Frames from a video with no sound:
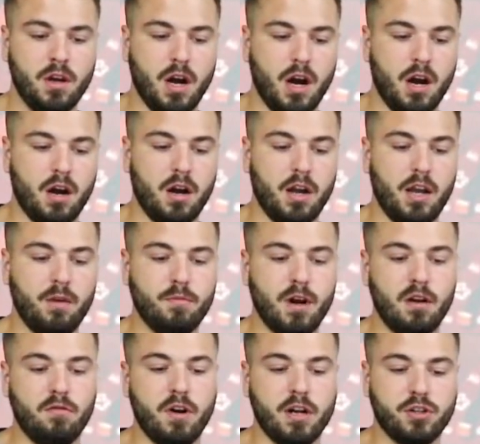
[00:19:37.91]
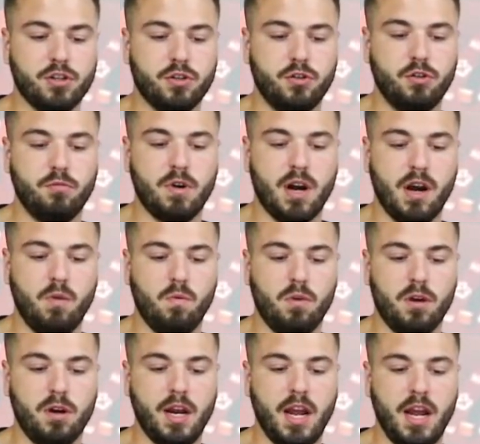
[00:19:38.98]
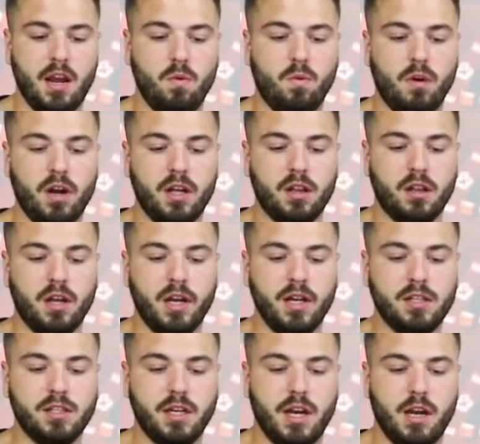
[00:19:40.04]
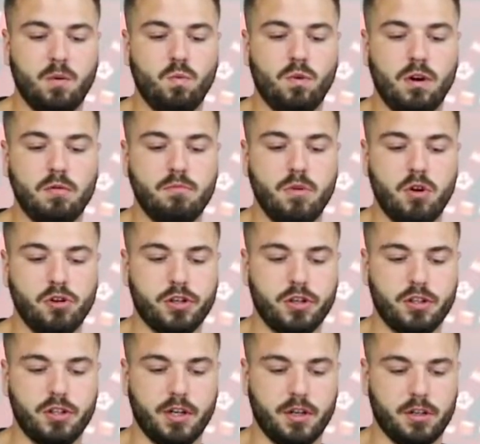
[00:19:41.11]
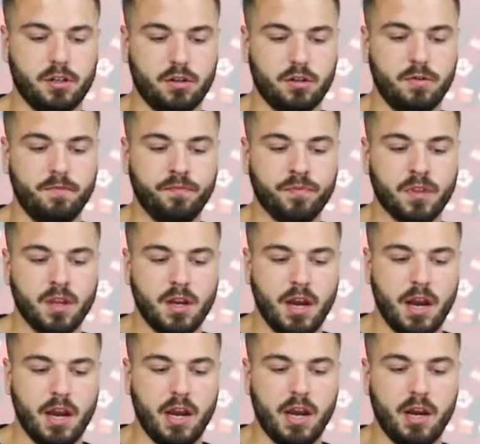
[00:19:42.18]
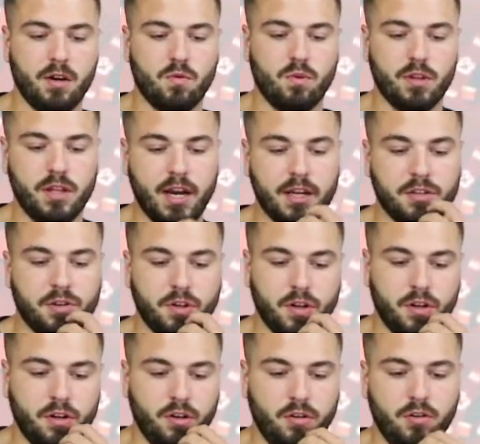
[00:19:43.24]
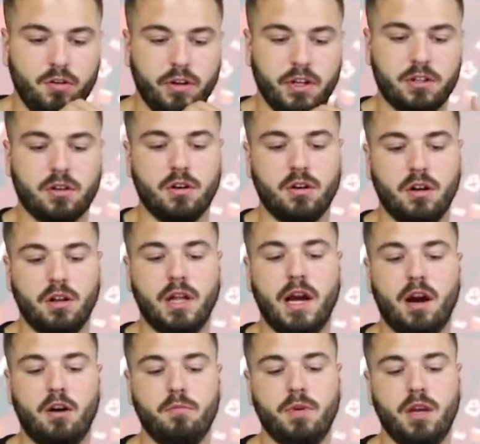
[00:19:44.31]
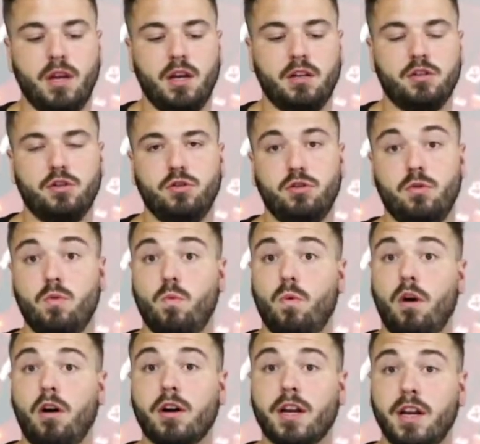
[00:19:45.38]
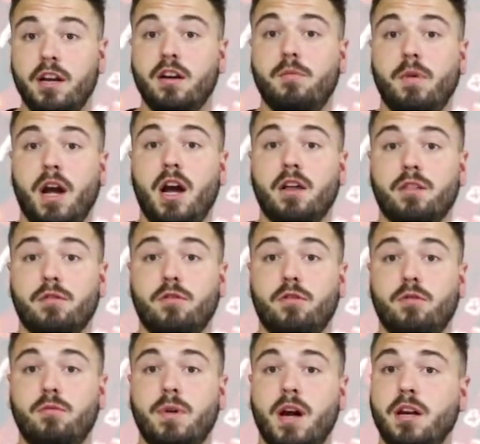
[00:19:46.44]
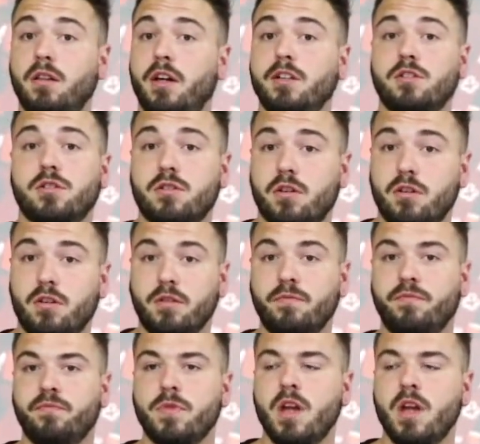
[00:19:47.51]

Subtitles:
in my restroom, I want 8 white lights and 1 motion sensor. And what that's going to do, it's going to allow me to walk in the bathroom and the lights just turn on.